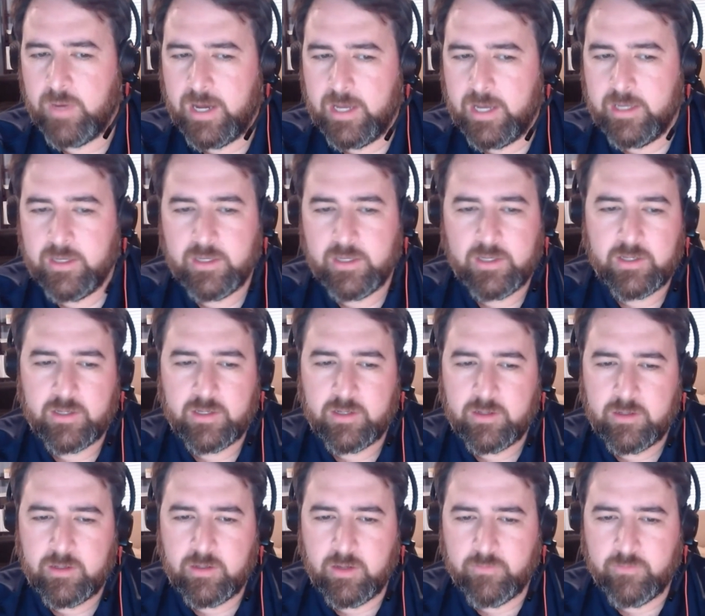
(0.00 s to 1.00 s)
by
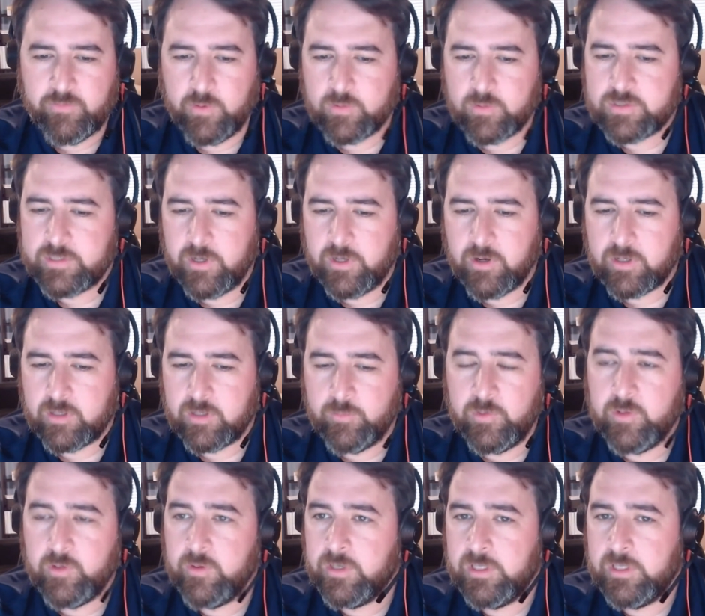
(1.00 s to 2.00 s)
folks in our
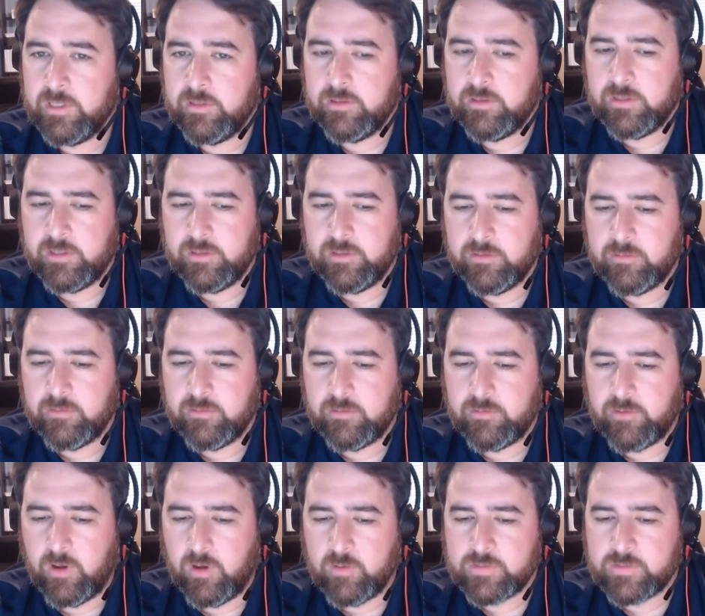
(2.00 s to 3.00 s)
community, and
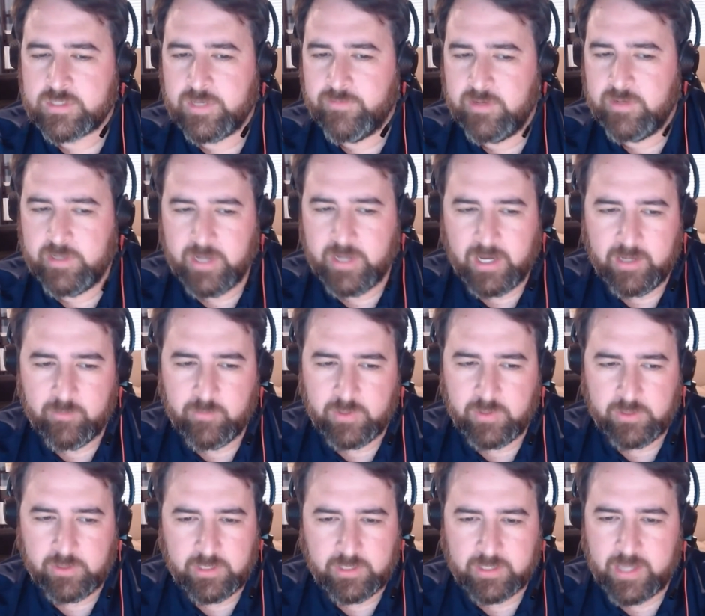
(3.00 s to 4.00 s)
all 79
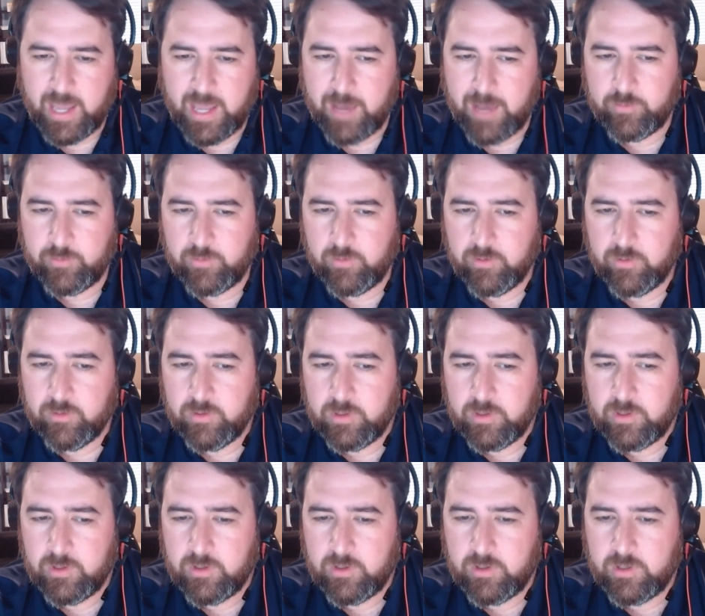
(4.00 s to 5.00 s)
million in capital
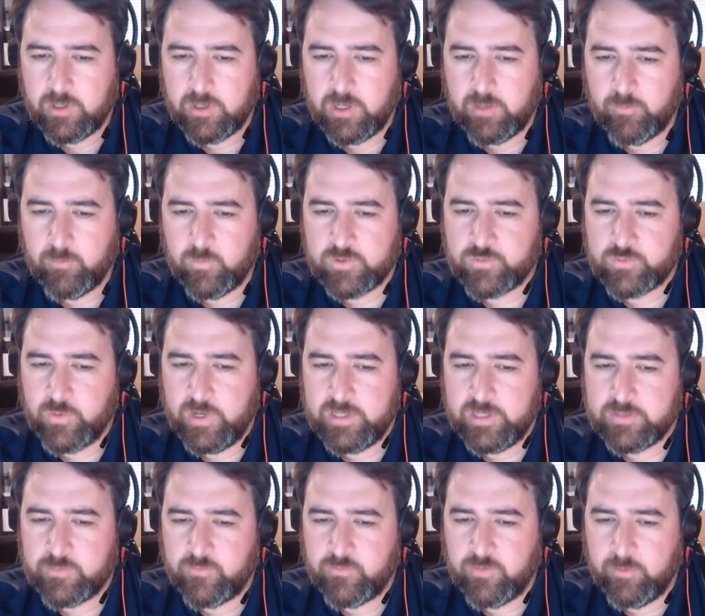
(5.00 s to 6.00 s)
was
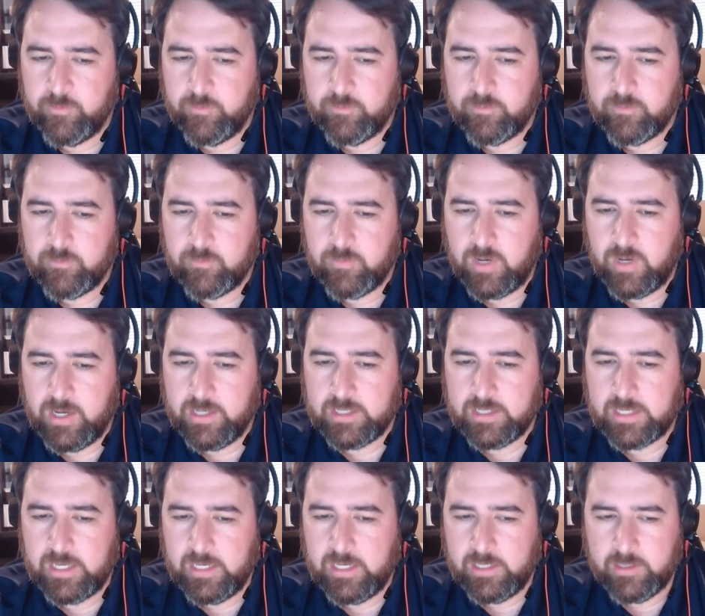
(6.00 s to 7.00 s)
raised by
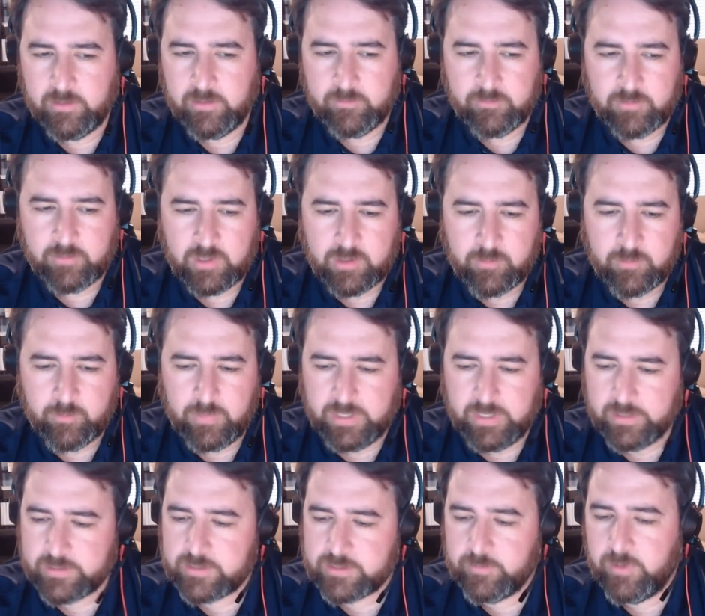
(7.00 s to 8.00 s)
Ken and me
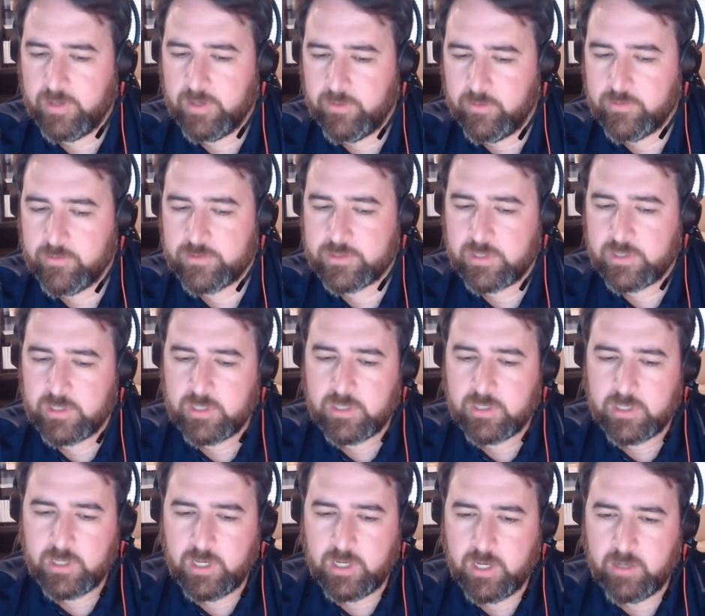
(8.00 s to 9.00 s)
and some others.
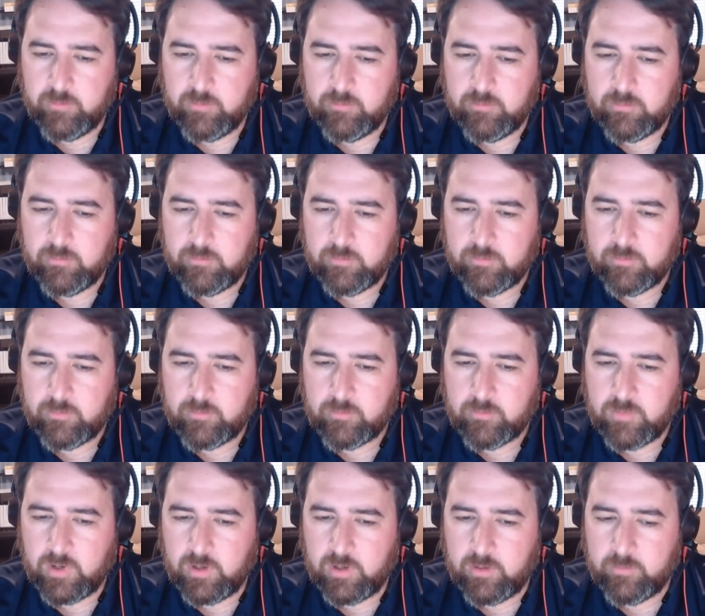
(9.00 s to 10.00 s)
And
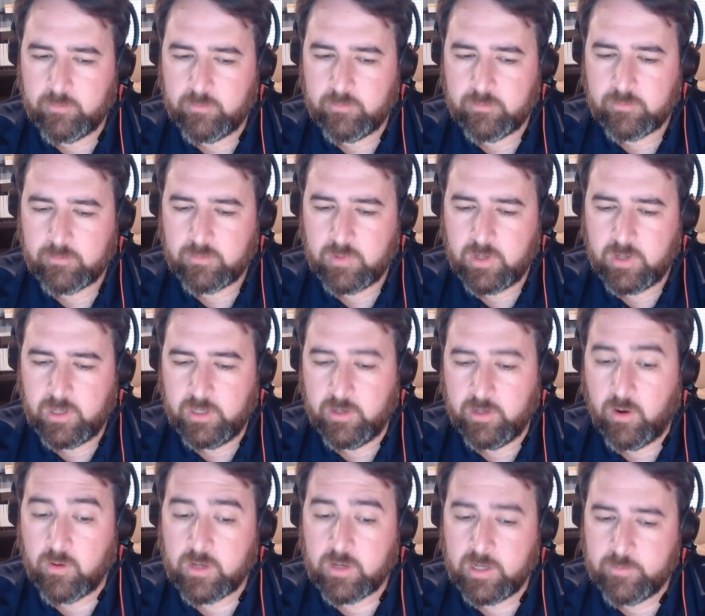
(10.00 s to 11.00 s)
it
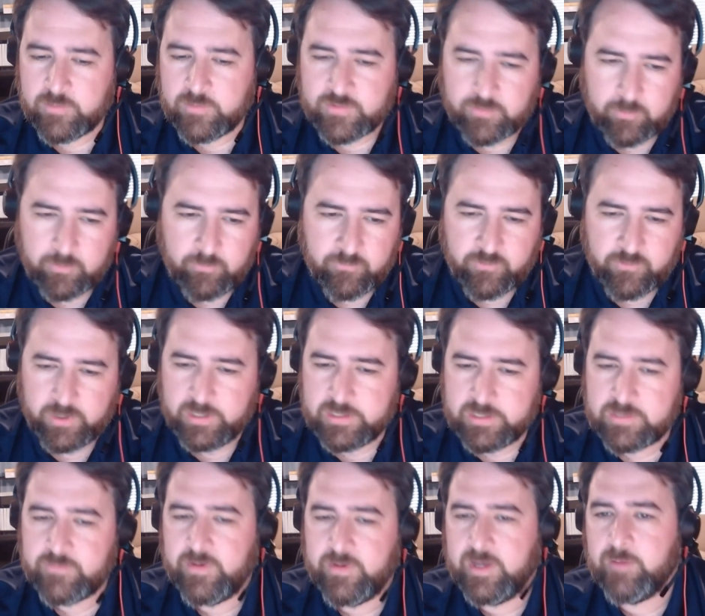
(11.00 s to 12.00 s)
all comes from
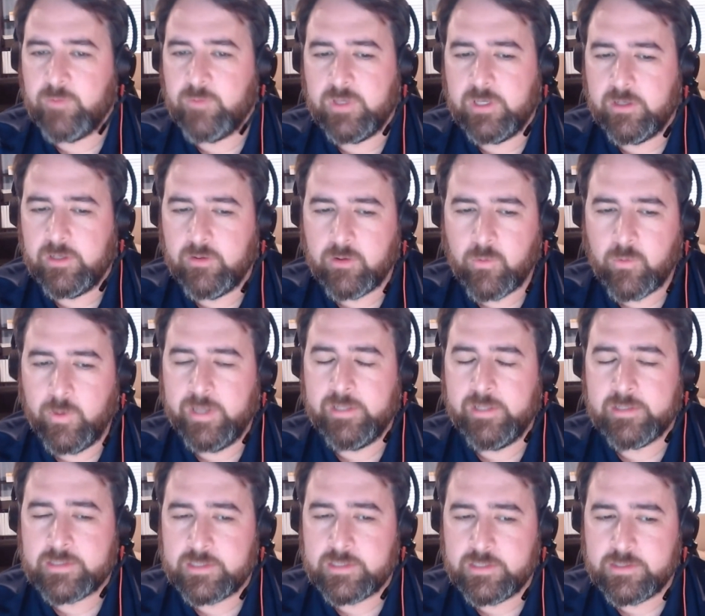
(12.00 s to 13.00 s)
friends, family, or
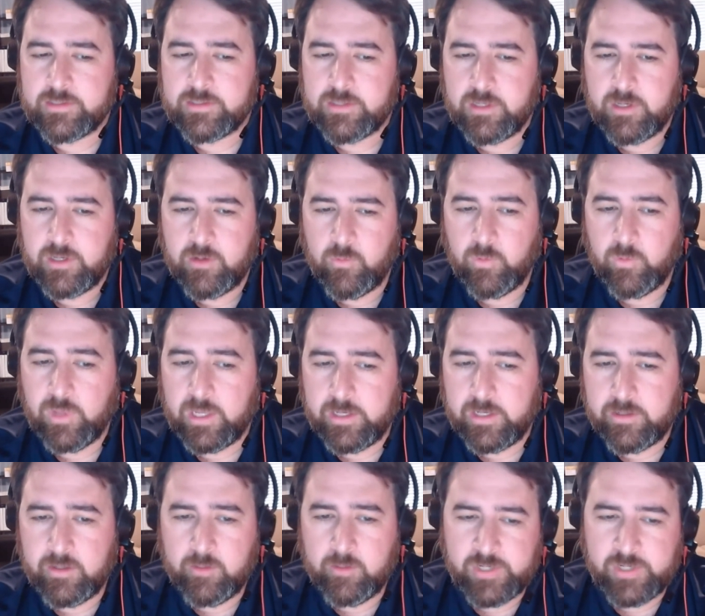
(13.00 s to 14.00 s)
acquaintances related
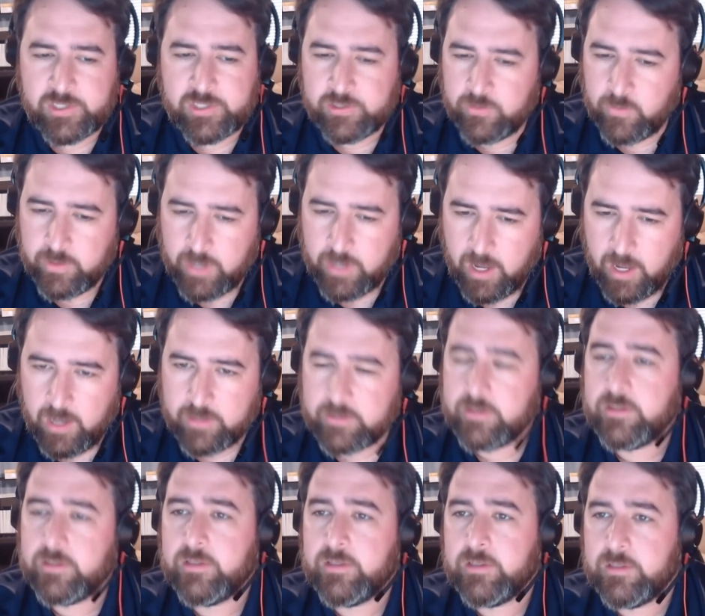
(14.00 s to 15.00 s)
to the mission or not.